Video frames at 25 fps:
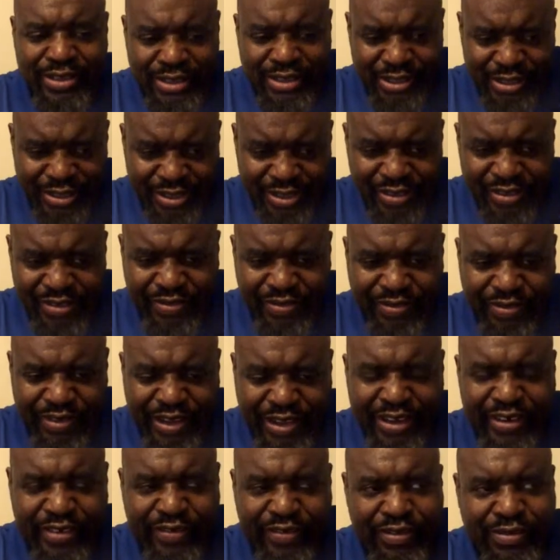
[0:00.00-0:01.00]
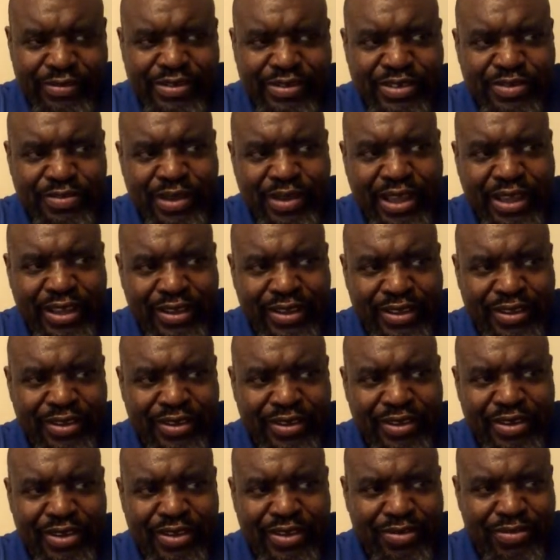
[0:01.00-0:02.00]
another fighter from Jamaica,
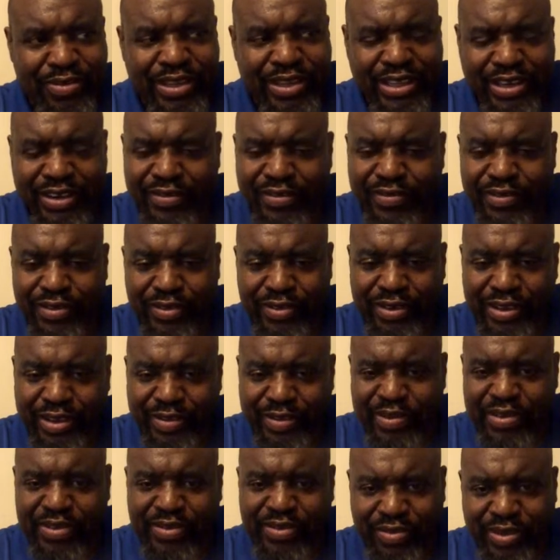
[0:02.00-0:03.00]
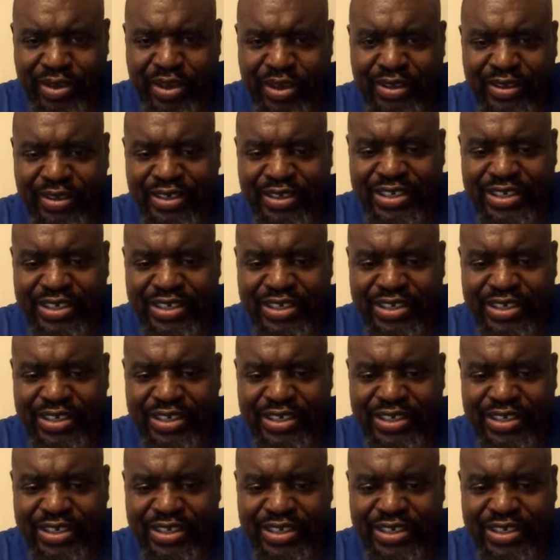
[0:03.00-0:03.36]
we interviewed him as well.